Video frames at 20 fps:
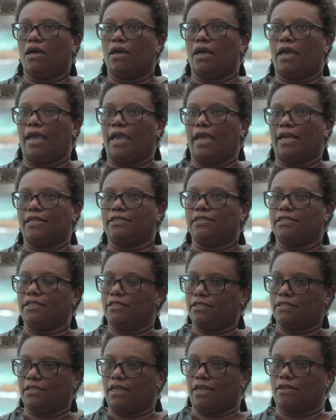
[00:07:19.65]
And
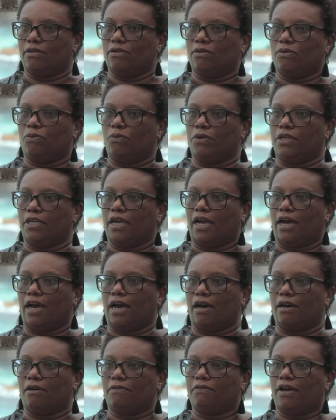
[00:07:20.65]
since then, we
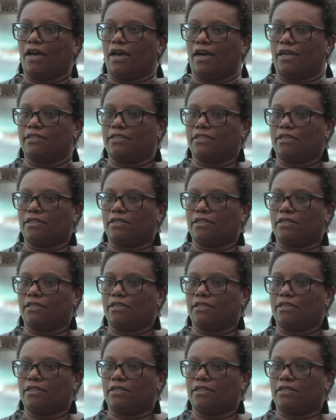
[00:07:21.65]
have had